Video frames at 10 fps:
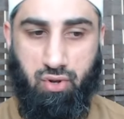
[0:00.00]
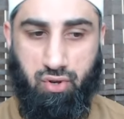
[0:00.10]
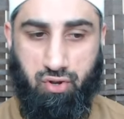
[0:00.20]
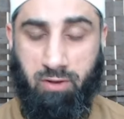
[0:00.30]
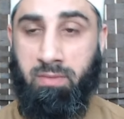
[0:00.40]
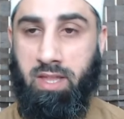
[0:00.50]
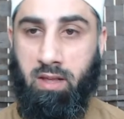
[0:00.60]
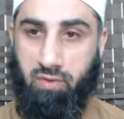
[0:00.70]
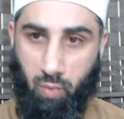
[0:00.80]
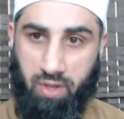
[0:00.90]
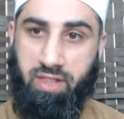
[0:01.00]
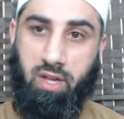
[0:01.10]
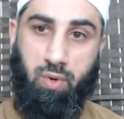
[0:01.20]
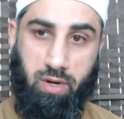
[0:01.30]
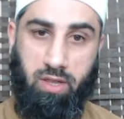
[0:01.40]
something, so one thing
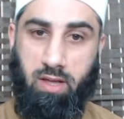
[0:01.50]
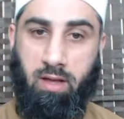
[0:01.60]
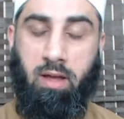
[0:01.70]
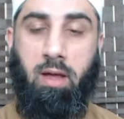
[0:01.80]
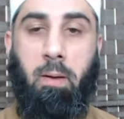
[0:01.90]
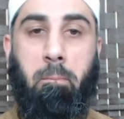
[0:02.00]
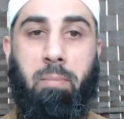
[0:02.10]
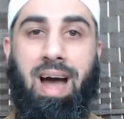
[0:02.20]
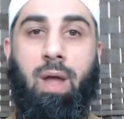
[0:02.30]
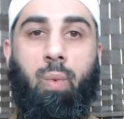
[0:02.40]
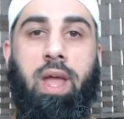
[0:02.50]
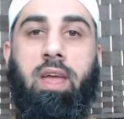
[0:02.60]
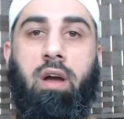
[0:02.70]
to another by way